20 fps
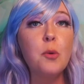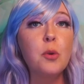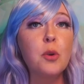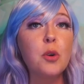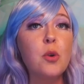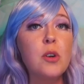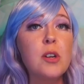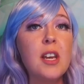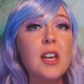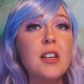We're
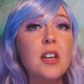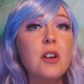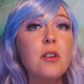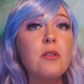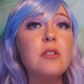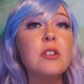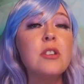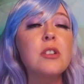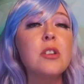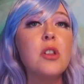going to
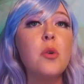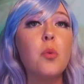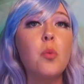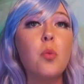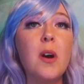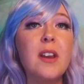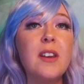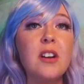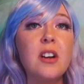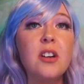announce the
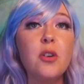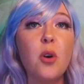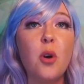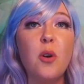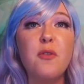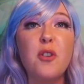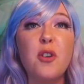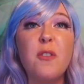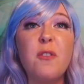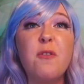winner
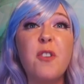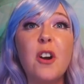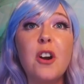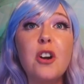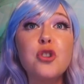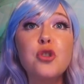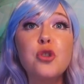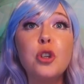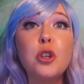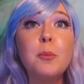of our
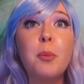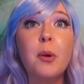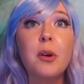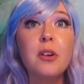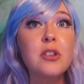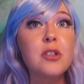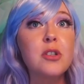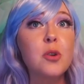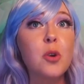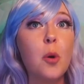virtual
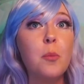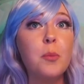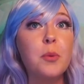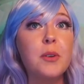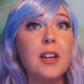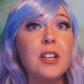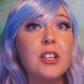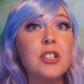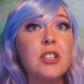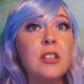burns
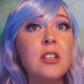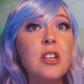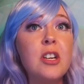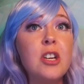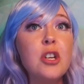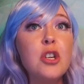competition.